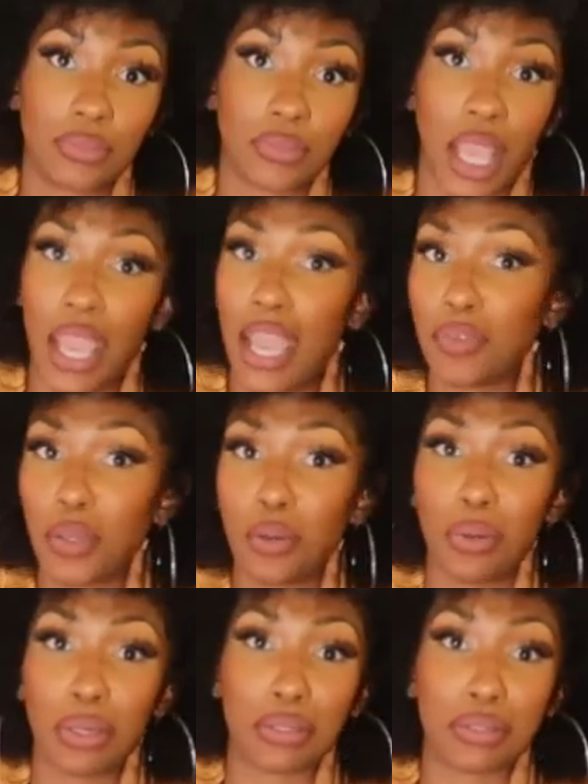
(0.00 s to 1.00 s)
I have no
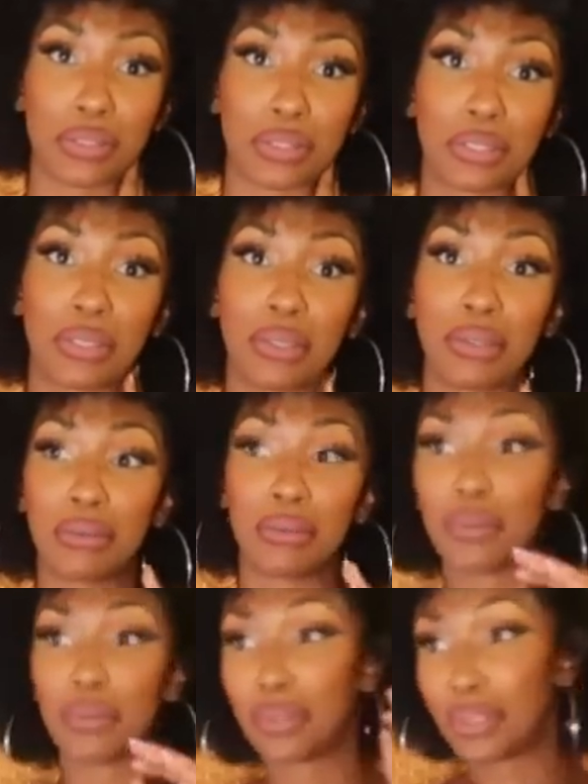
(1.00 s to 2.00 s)
words.
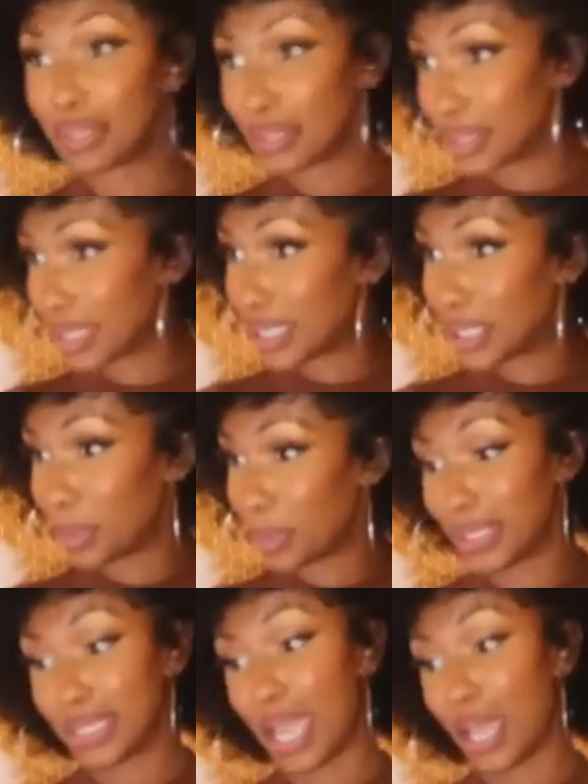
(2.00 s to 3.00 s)
She
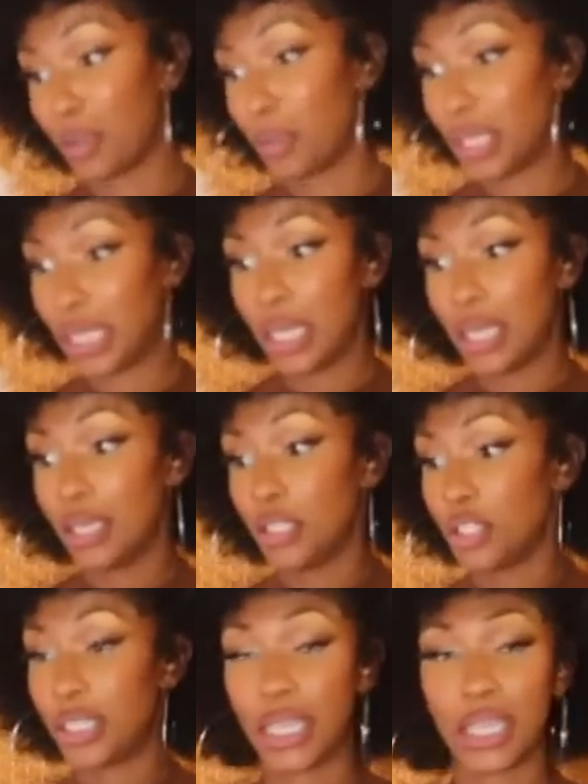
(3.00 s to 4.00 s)
doubling down on it.
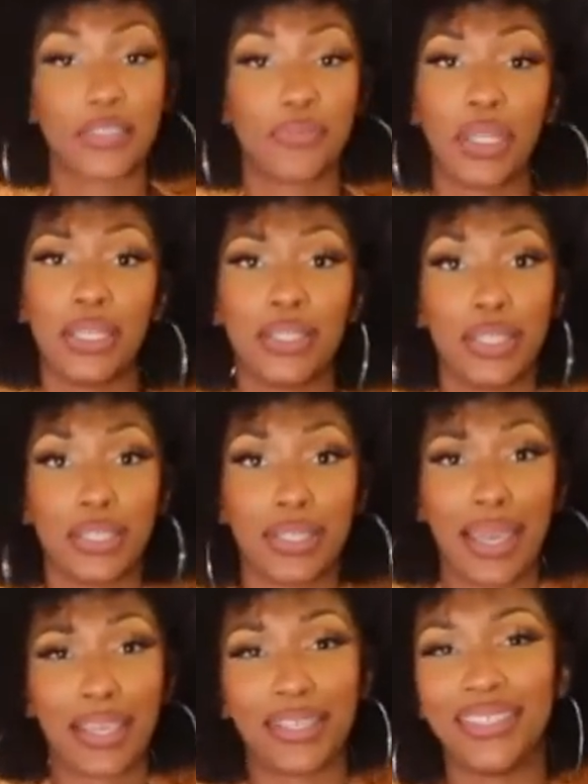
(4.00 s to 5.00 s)
She think it's funny. She's like,